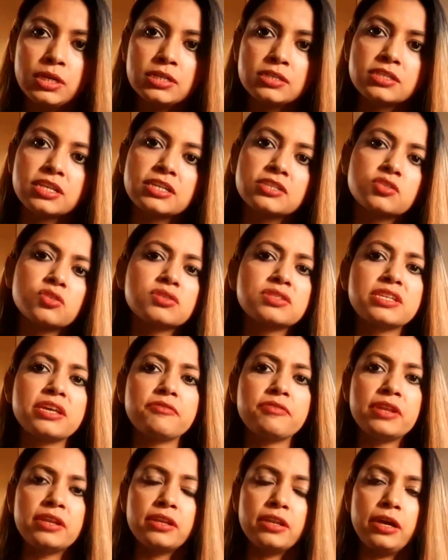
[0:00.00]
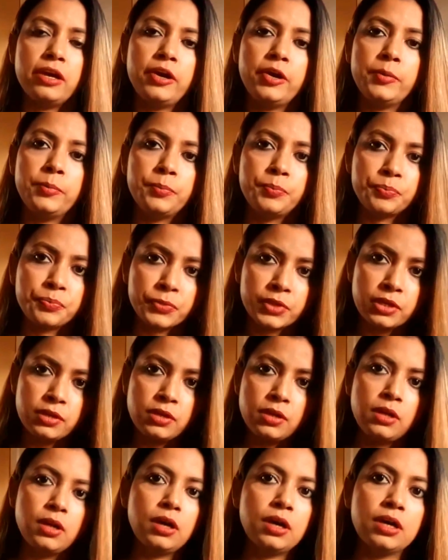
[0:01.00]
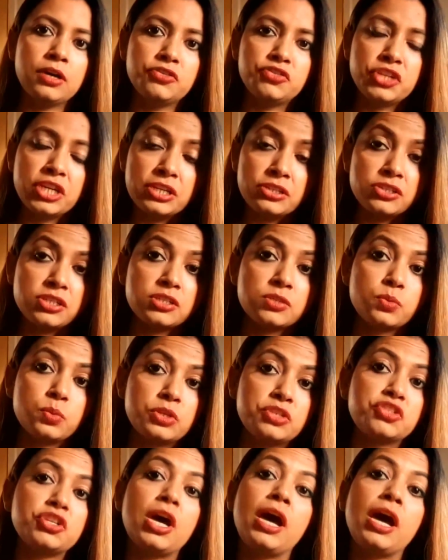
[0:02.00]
6 or 7 changes which